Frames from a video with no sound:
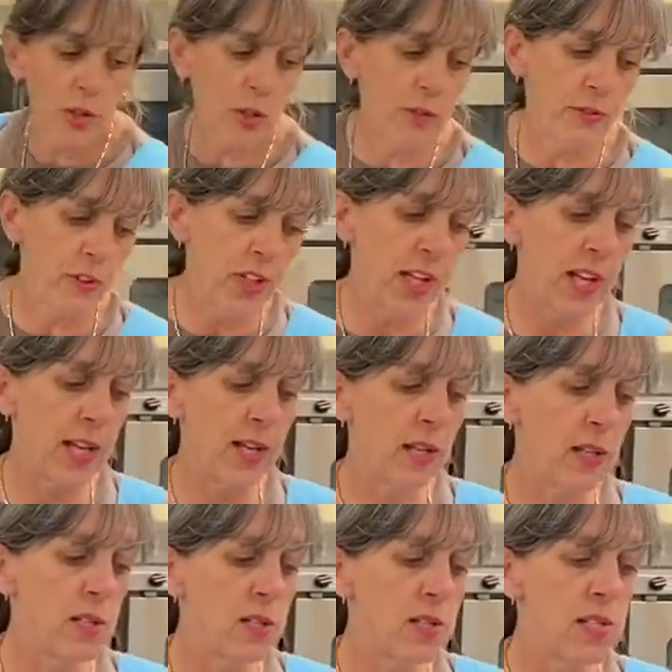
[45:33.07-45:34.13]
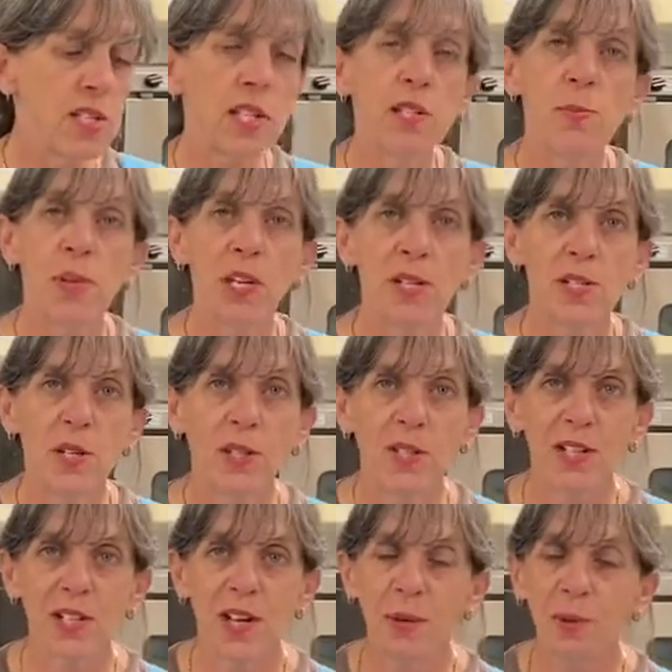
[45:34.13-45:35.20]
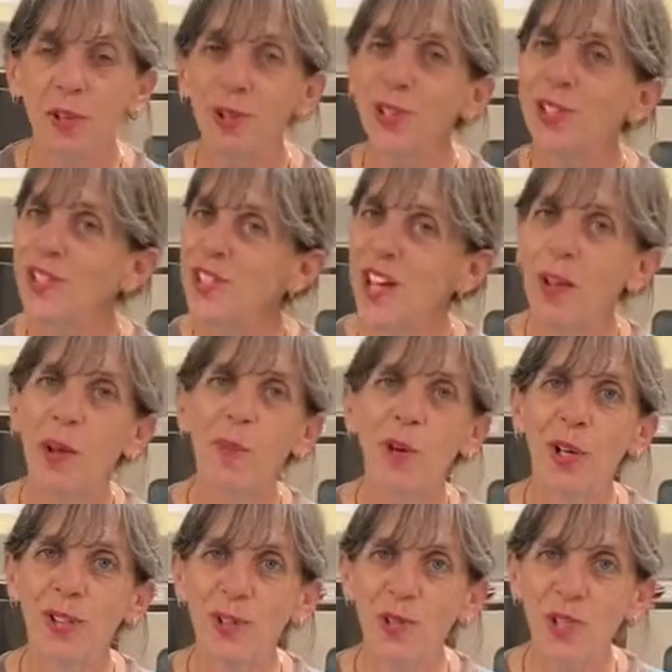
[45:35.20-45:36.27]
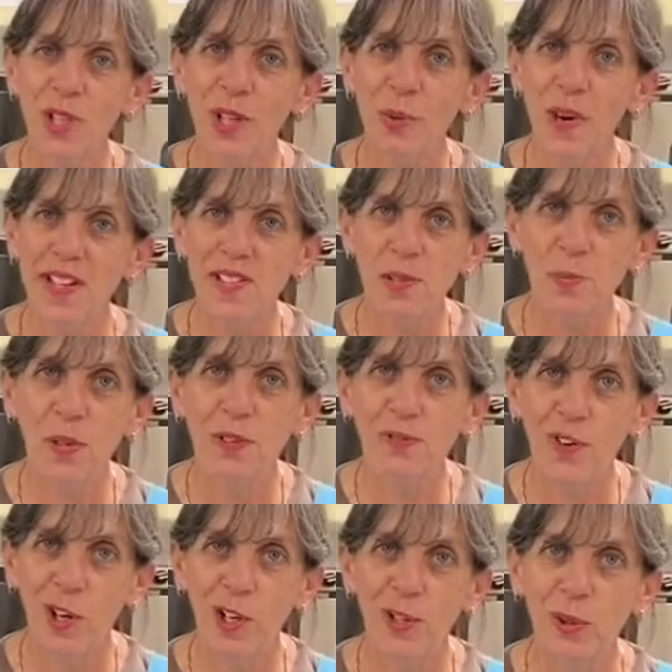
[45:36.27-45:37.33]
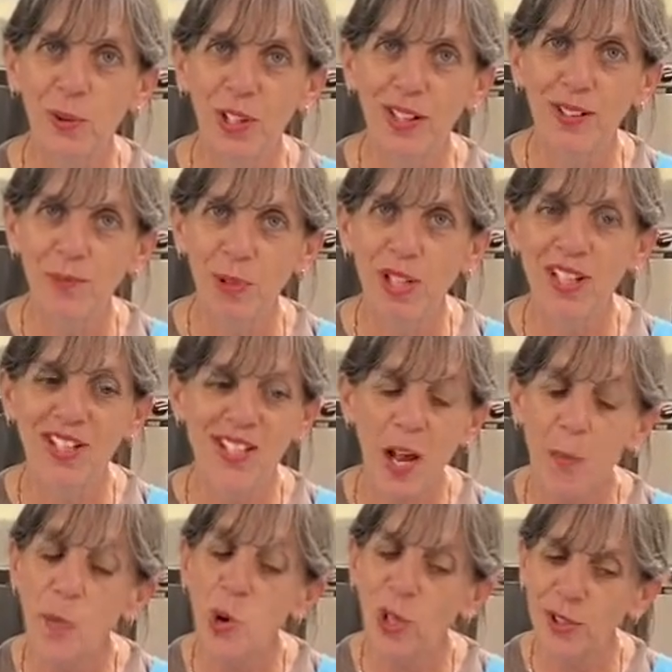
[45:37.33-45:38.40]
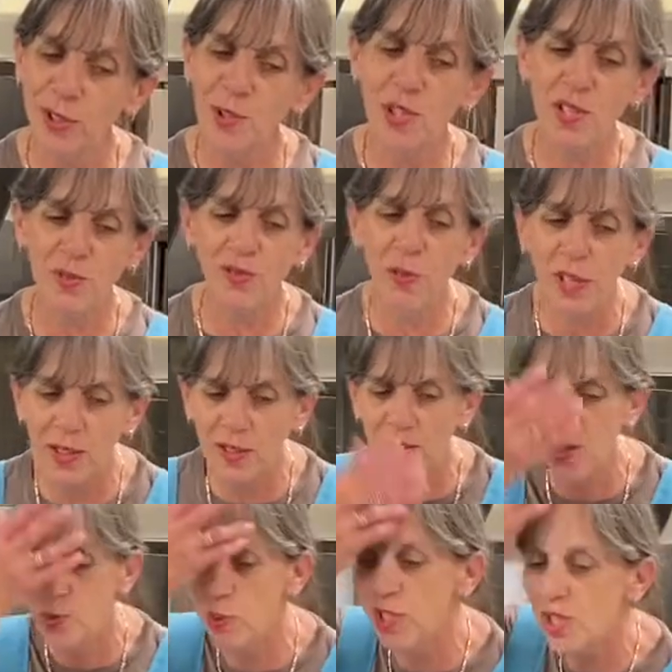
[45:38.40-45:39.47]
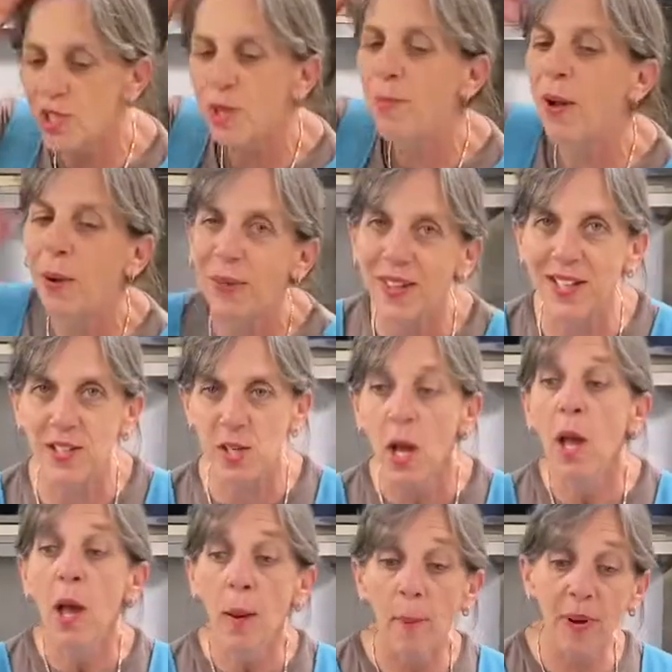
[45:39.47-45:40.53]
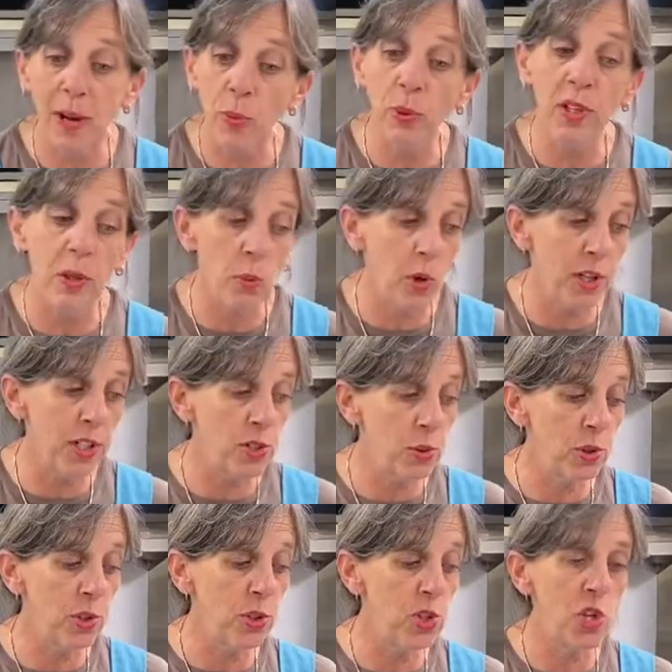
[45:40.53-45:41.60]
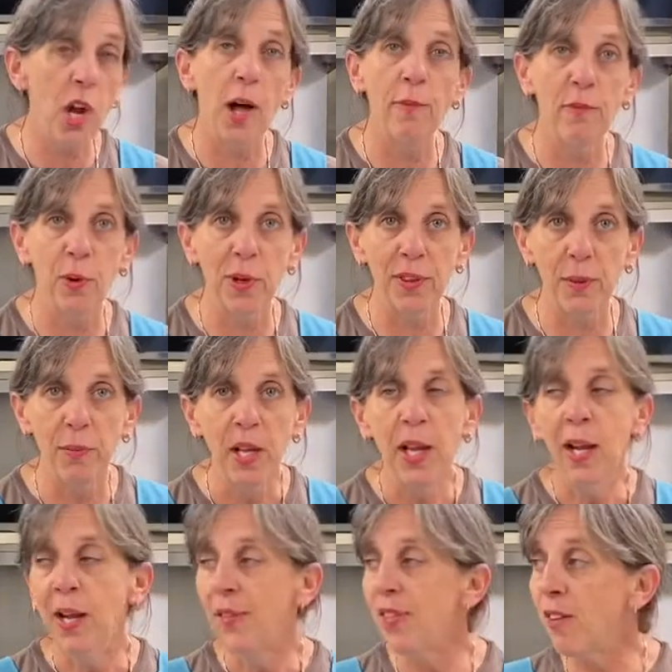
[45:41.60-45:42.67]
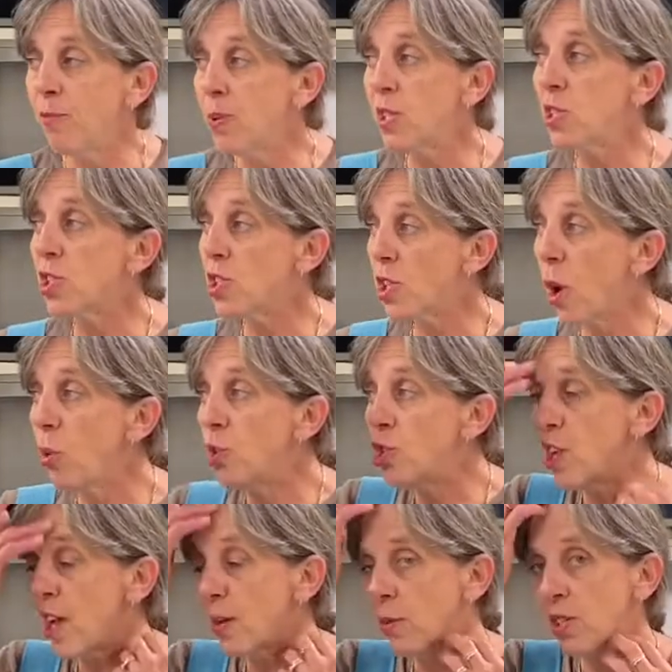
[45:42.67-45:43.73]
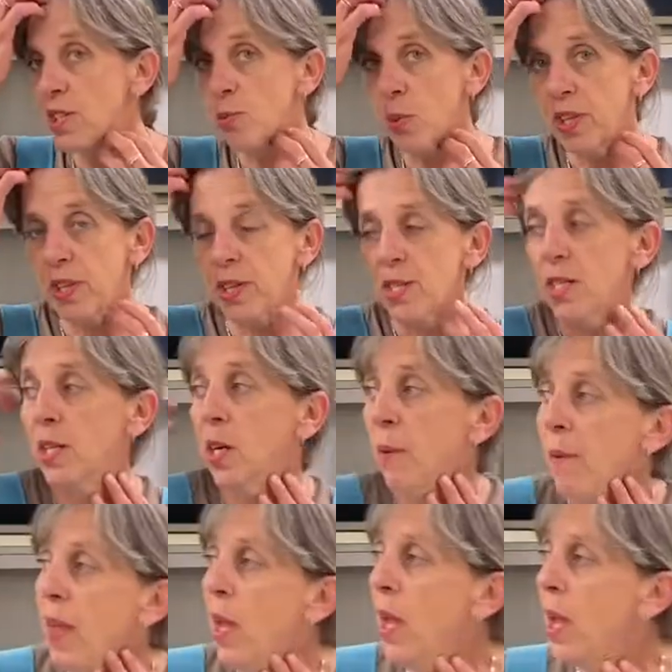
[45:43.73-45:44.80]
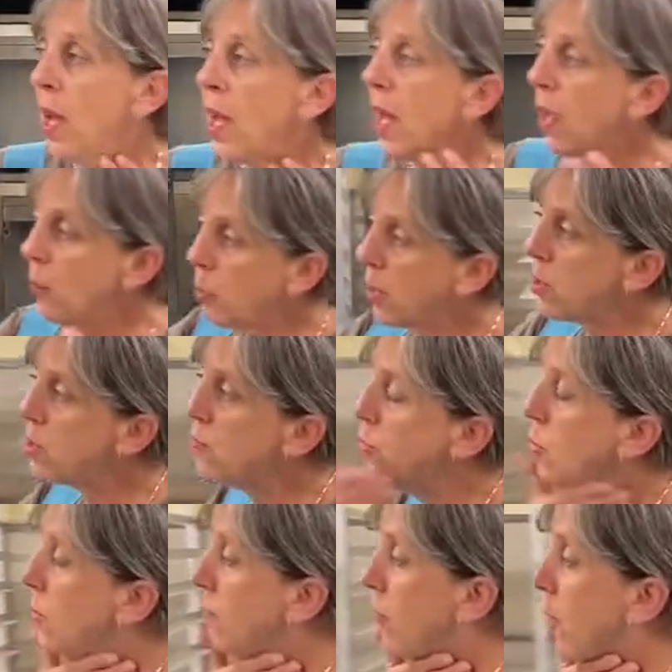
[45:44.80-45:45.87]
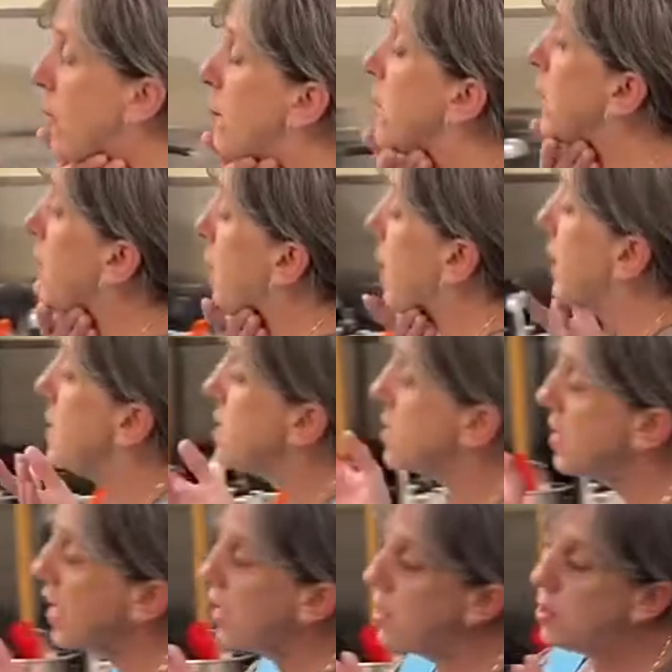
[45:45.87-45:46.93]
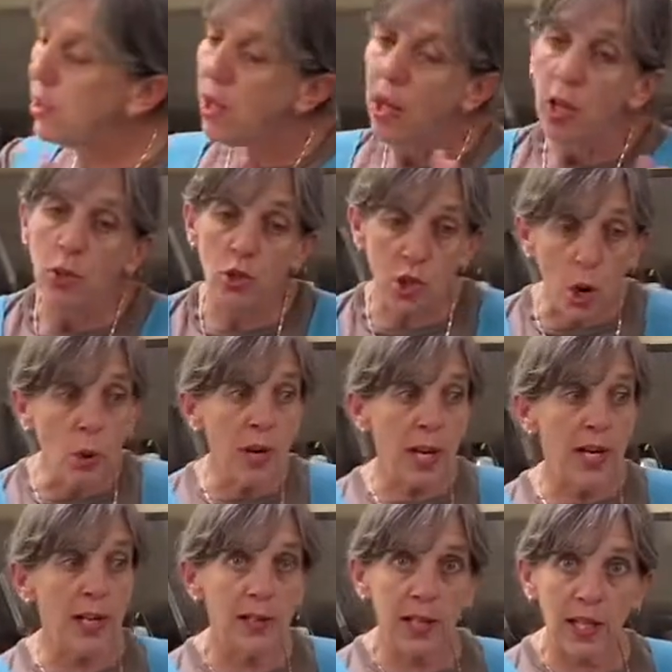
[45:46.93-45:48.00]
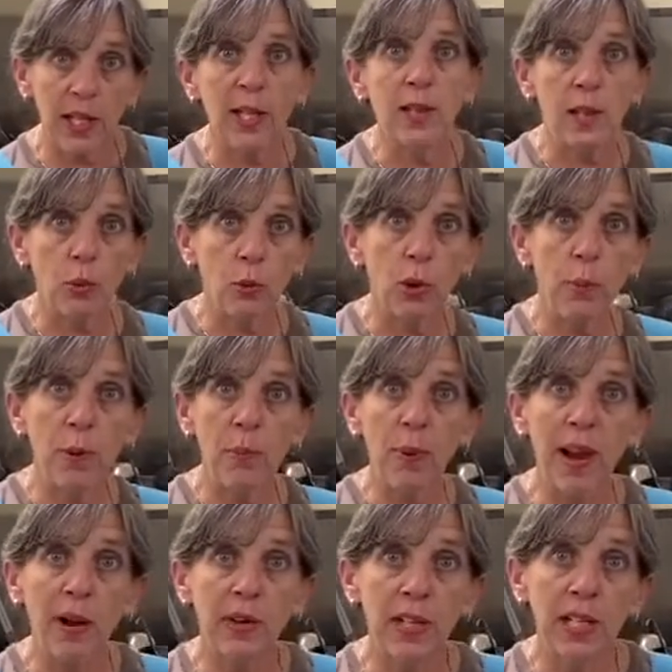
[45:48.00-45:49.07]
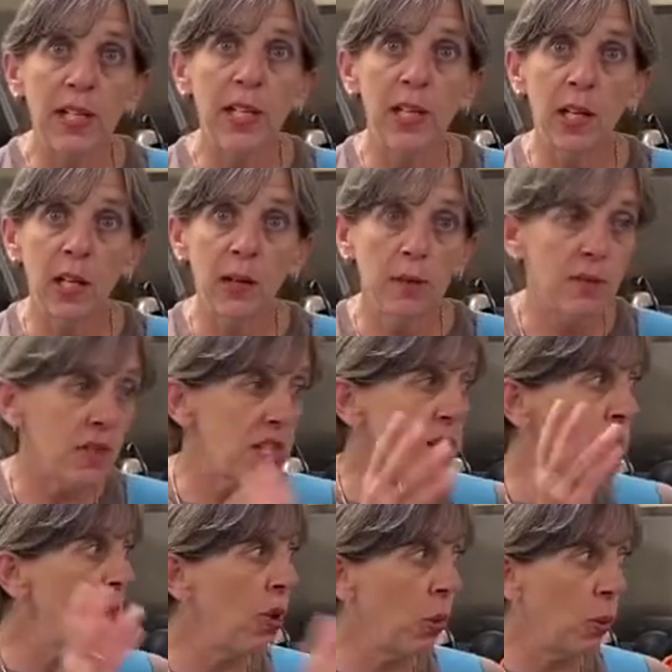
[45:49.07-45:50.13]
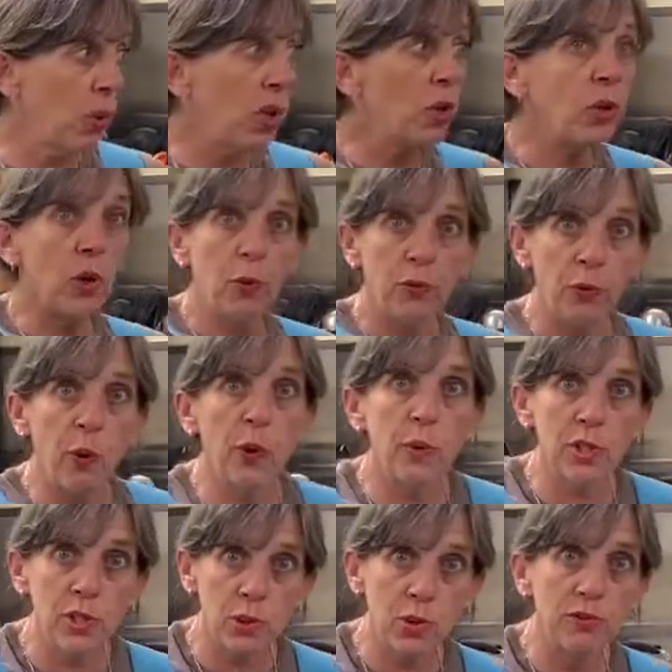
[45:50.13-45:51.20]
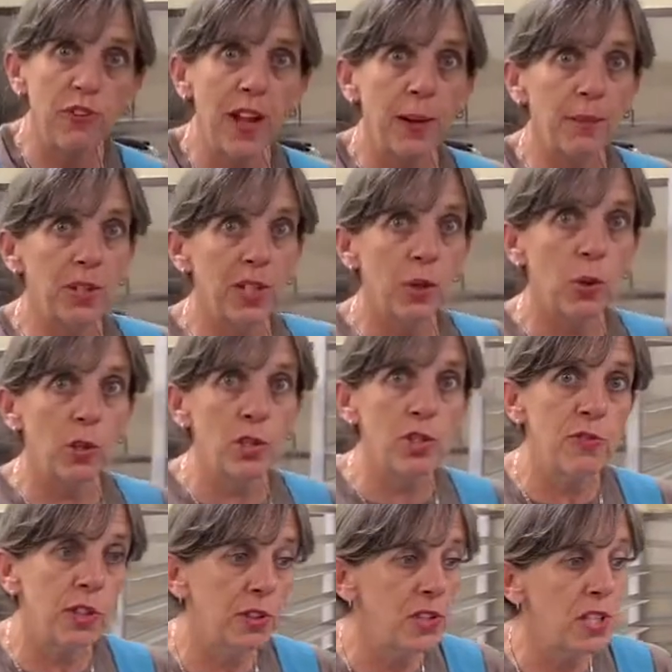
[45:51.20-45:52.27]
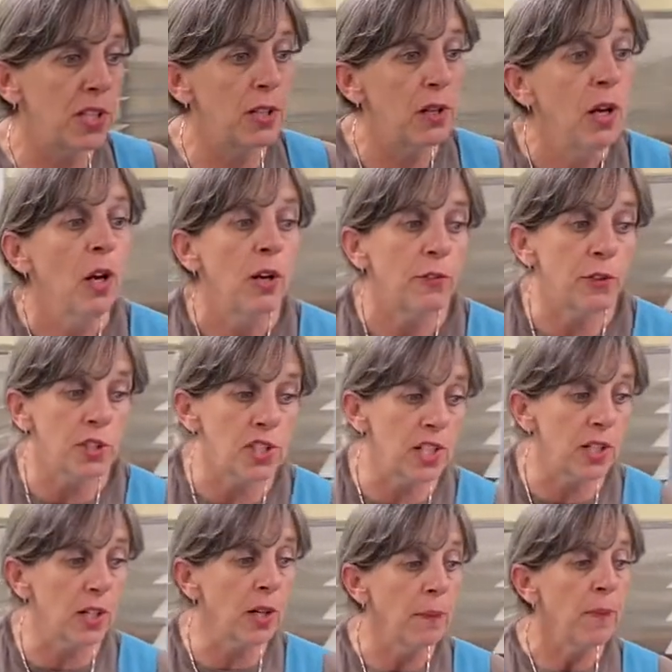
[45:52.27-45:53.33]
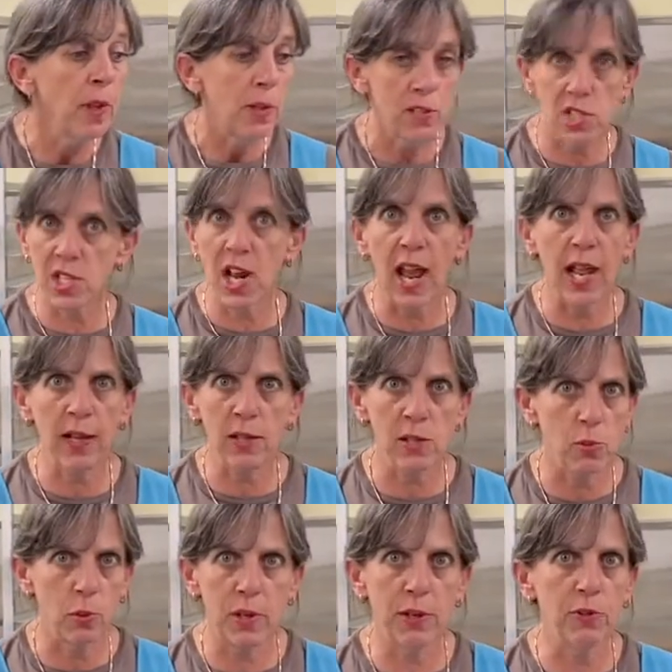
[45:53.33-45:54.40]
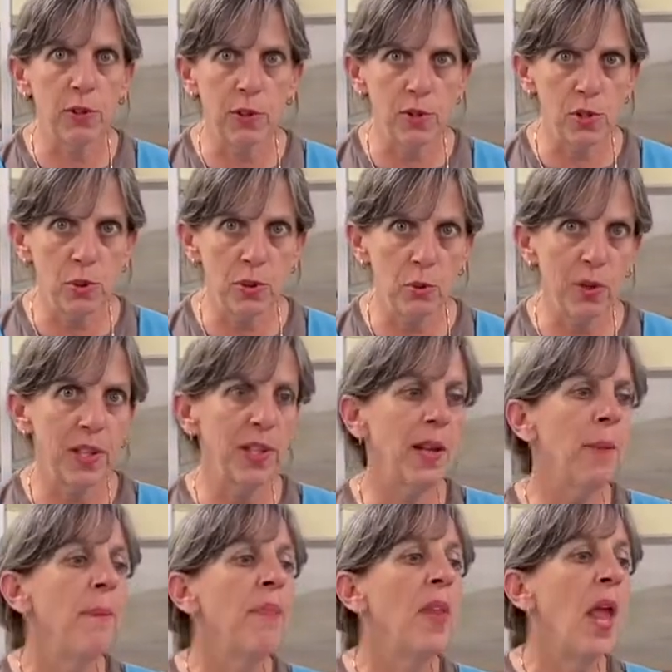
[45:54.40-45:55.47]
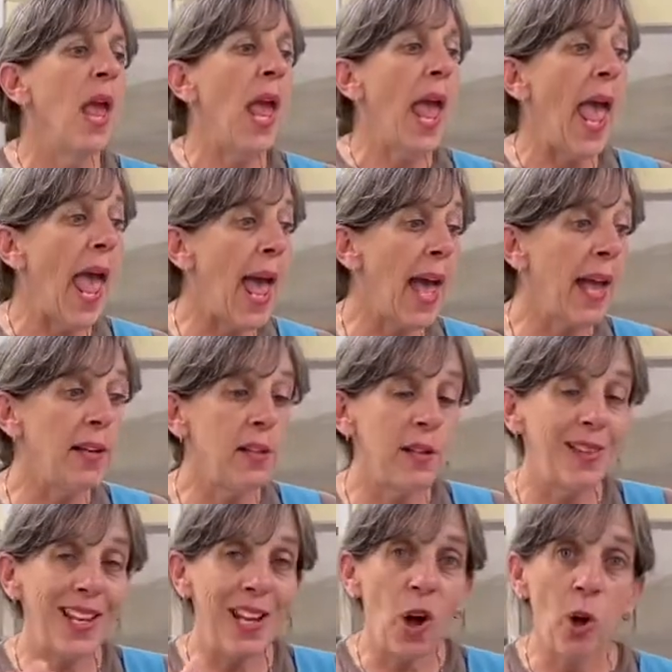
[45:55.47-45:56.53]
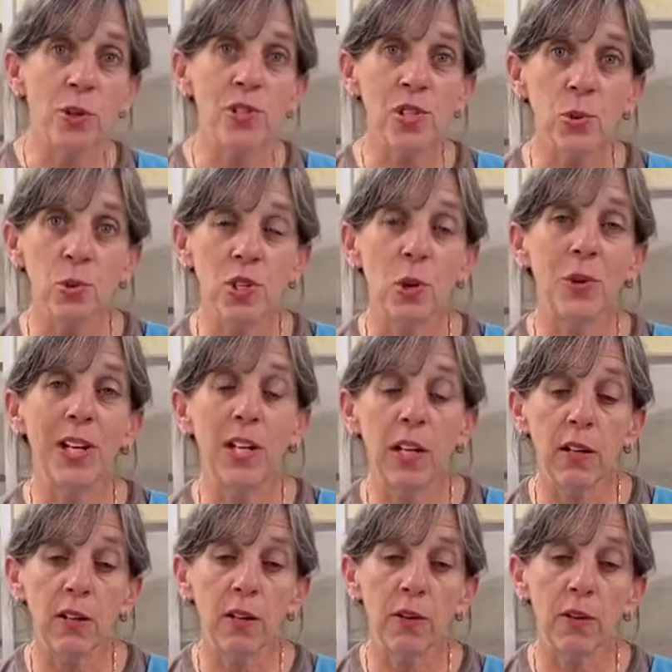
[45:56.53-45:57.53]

going to forget 6 minutes on the timer. You can tell I'm not usually a recipe follower because I'm not used to being this rigid about things, but I really want to do a good job for them. They've been so generous with us here. Headwaters Food and Farming Alliance, they donated the kit that we're preparing here. This meal will go forward to a family in Orangeville for dinner, snacks, whatever they're doing with it. And they also donated